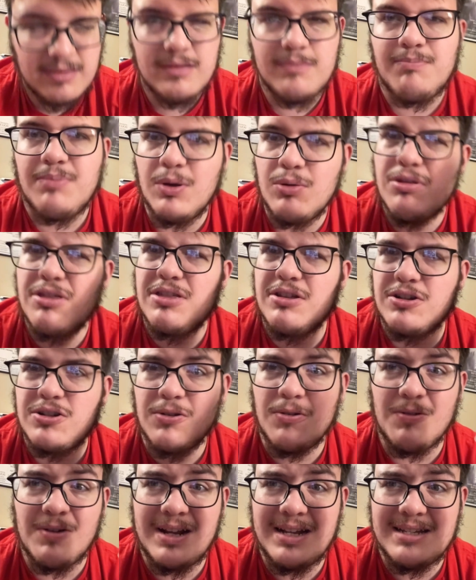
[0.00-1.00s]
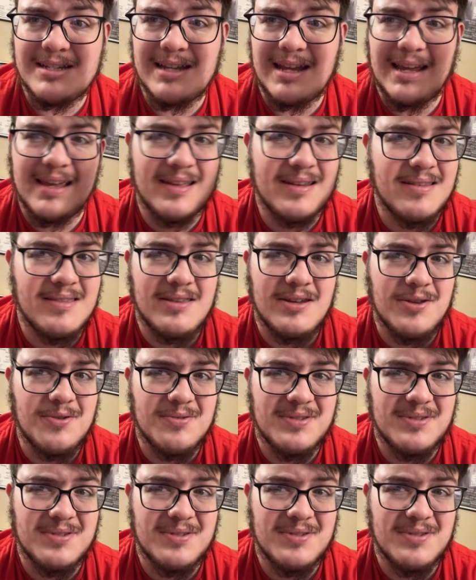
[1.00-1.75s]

both the Torrent and the new